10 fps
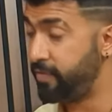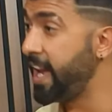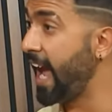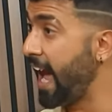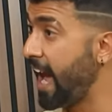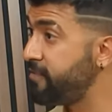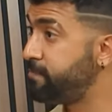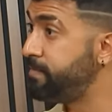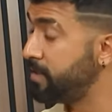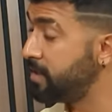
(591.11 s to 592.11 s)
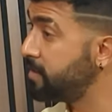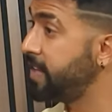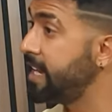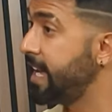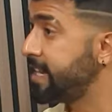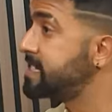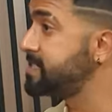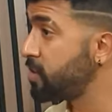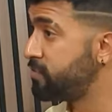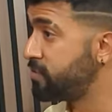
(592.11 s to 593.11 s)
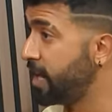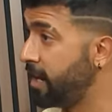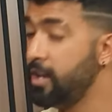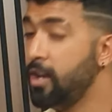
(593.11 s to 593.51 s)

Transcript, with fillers: they have that exists over there.